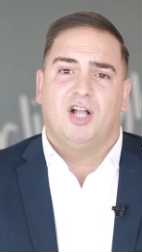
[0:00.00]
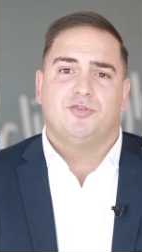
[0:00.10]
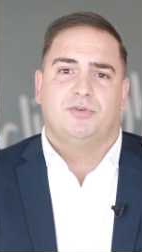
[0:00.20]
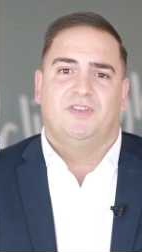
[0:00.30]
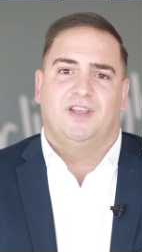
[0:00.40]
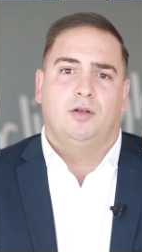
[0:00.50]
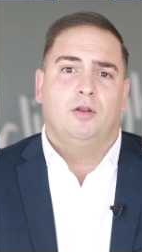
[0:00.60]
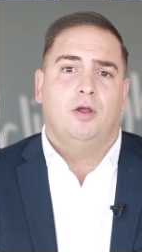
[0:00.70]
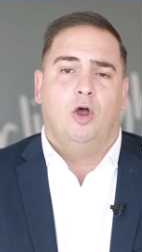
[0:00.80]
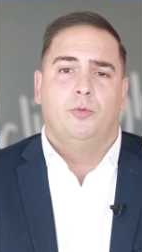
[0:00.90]

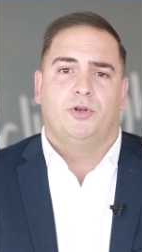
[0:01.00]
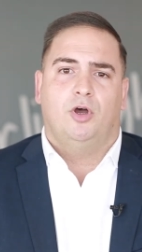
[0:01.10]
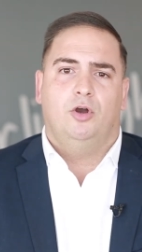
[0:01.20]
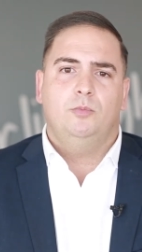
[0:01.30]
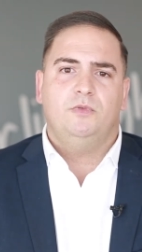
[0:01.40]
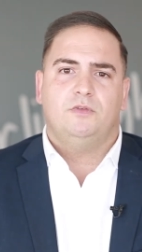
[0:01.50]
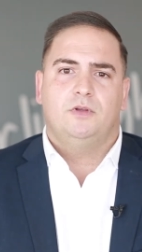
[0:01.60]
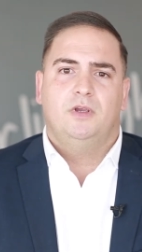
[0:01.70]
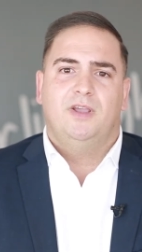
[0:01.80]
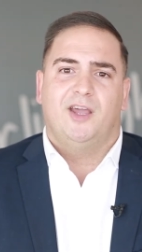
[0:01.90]
110 open homes
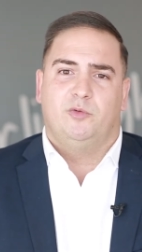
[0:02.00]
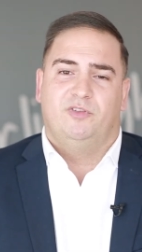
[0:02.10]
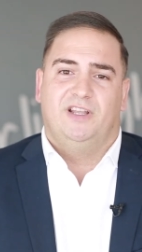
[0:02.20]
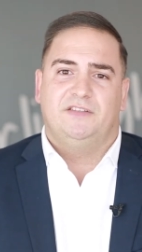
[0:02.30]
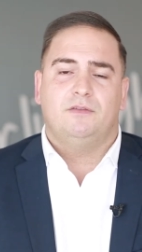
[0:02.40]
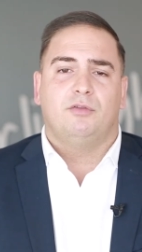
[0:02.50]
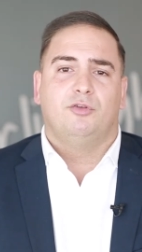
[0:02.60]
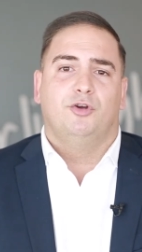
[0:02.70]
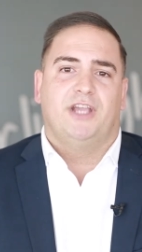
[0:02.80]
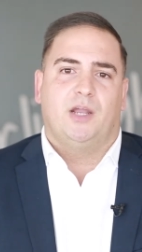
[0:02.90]
and we've leased
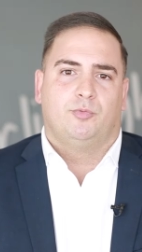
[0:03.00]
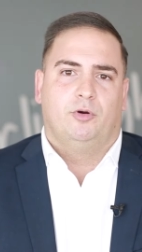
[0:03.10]
38